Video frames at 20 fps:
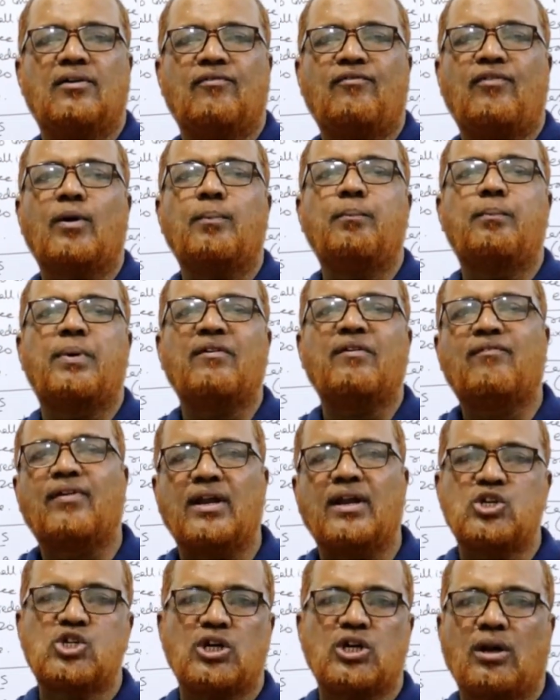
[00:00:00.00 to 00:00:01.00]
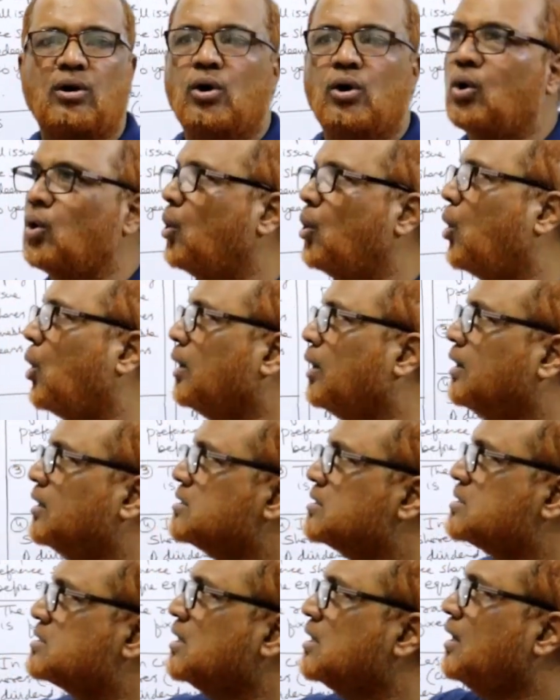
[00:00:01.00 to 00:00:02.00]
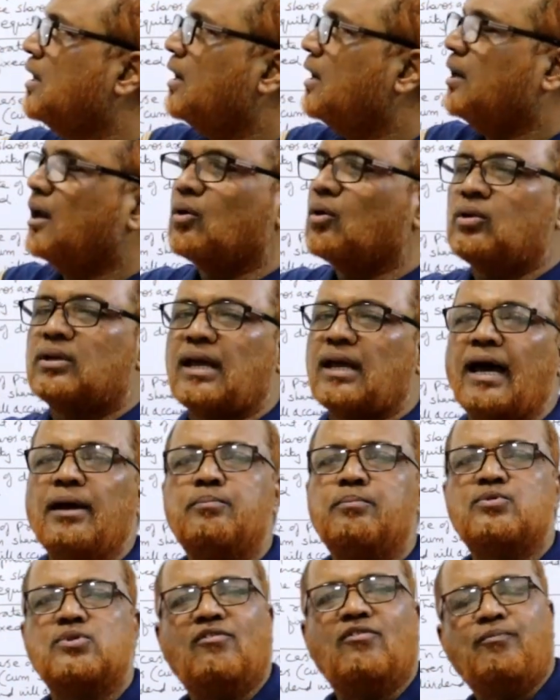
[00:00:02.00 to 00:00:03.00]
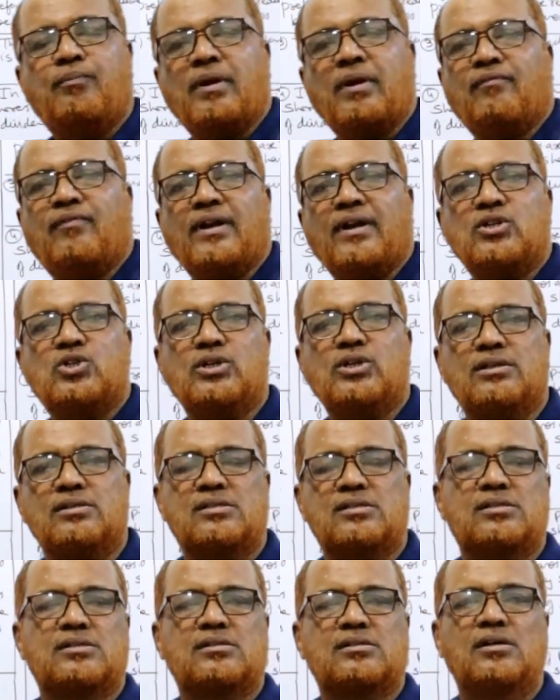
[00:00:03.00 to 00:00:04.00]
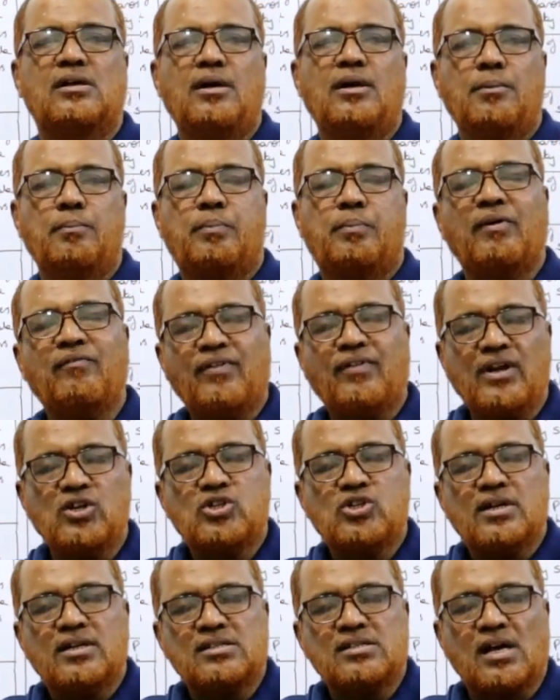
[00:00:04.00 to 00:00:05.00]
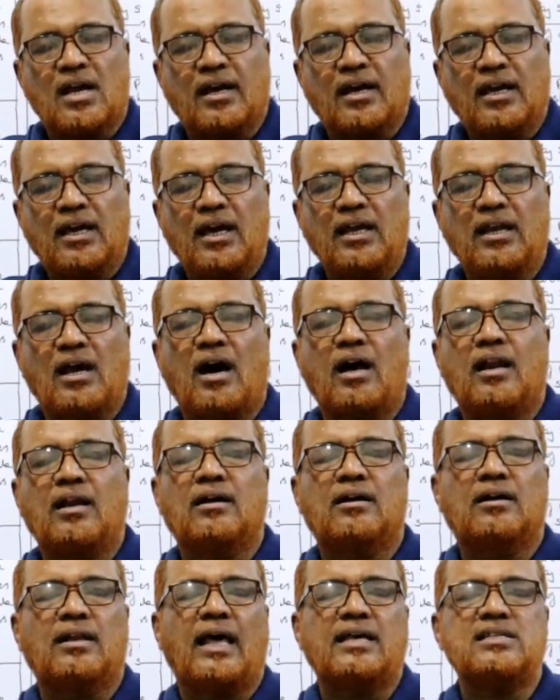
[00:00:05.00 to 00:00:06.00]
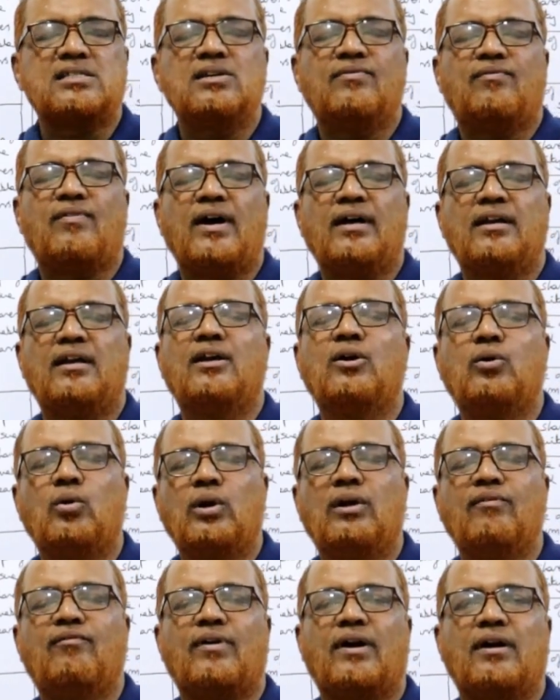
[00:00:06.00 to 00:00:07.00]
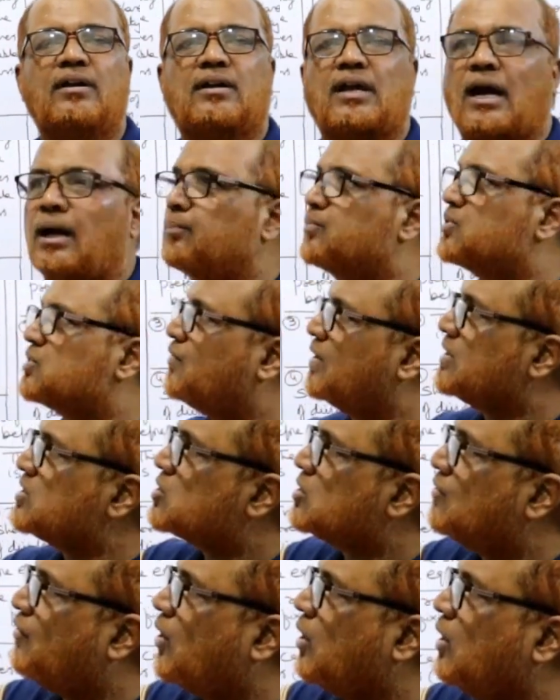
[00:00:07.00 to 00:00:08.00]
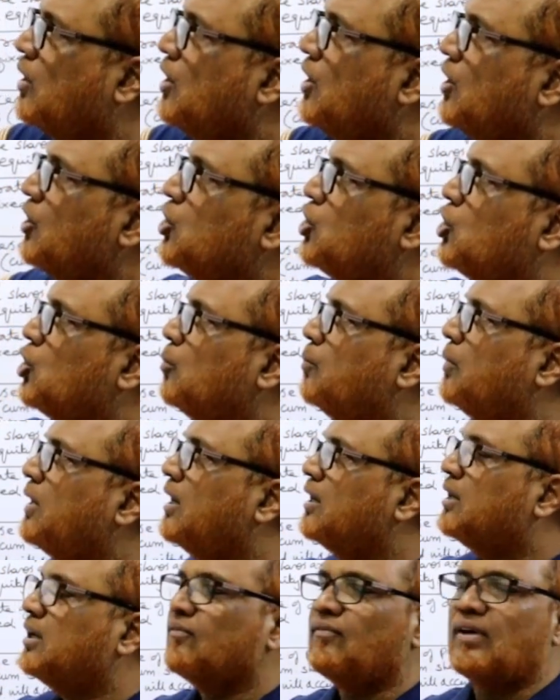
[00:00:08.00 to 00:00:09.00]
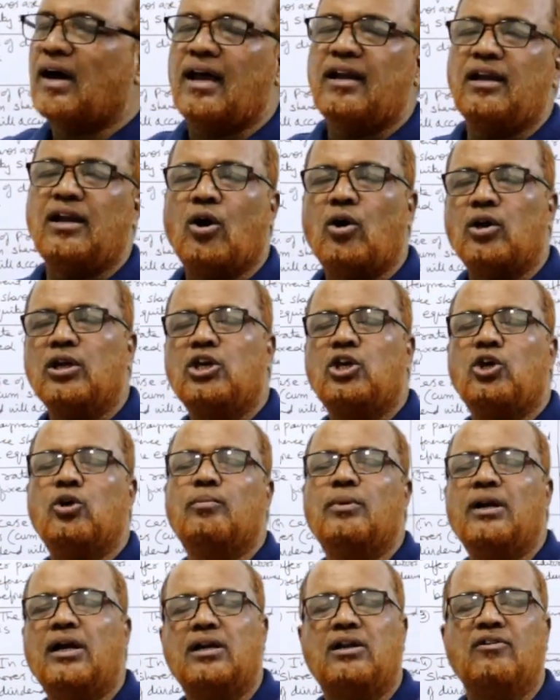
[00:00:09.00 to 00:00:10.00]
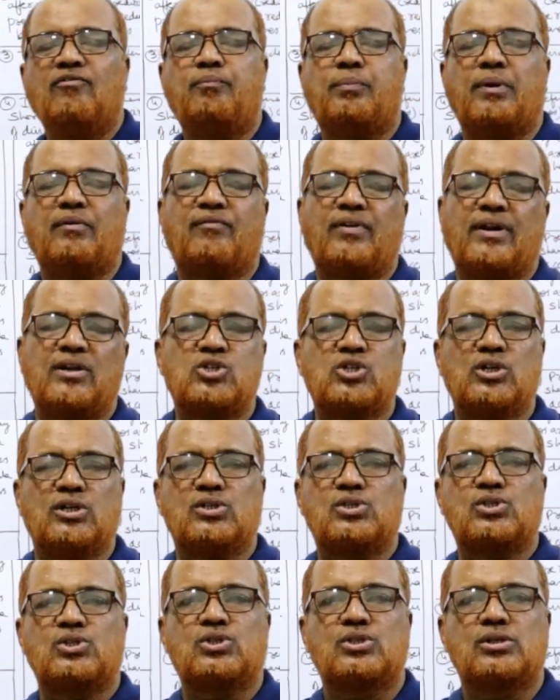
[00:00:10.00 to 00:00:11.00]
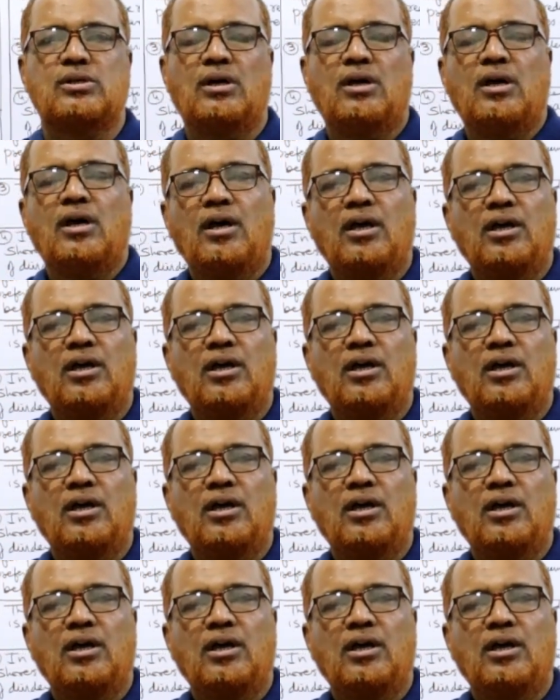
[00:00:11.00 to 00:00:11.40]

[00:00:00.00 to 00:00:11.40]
there for preferential holders. Now, types of preference shares. Preference shares are again are classified into different types. First of all, cumulative and non-cumulative preference shares.